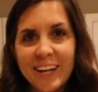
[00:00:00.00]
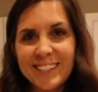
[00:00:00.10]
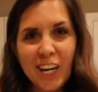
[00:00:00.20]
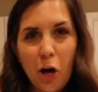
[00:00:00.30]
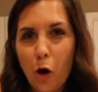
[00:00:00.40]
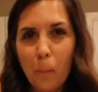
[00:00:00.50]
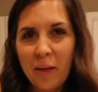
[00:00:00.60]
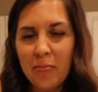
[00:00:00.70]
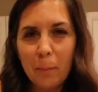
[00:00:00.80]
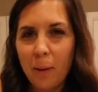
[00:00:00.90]
didn't
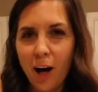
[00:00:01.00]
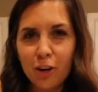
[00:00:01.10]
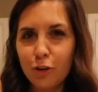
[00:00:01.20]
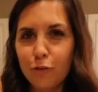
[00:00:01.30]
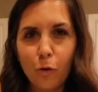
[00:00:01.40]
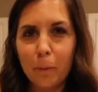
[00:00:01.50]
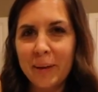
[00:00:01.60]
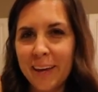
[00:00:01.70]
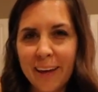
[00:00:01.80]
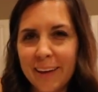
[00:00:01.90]
open the bottle for
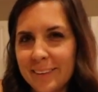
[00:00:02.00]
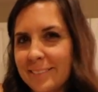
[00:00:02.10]
me yet.